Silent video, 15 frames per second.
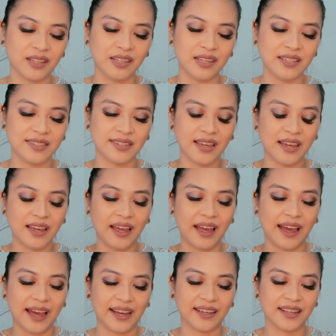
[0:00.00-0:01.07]
to these
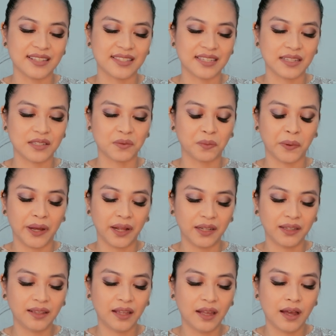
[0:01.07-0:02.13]
agates as
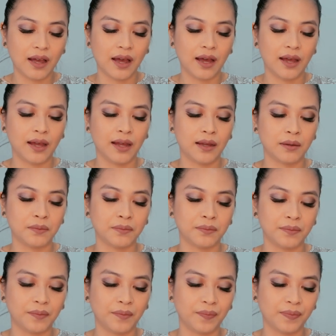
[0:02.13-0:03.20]
well.
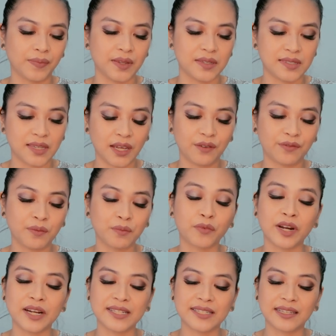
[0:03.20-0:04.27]
Aside from
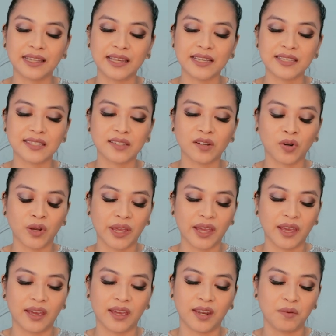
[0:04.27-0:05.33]
crazy lace
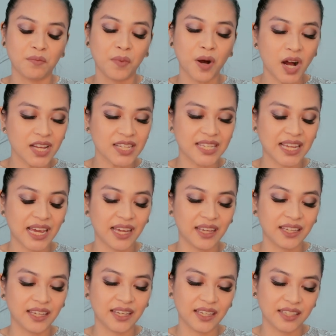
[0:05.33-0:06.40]
and moss
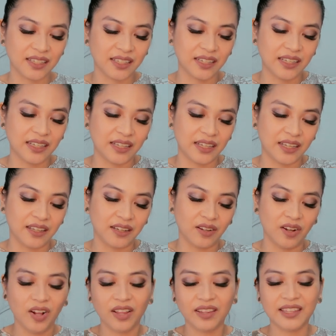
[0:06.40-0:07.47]
agate and
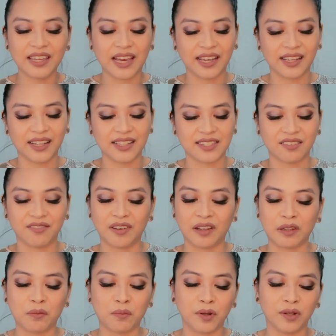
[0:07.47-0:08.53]
all the agates
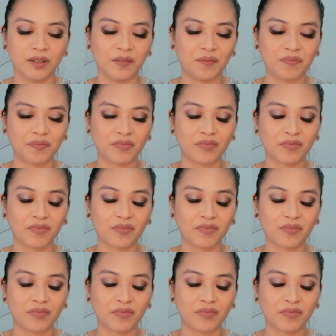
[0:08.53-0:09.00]
available,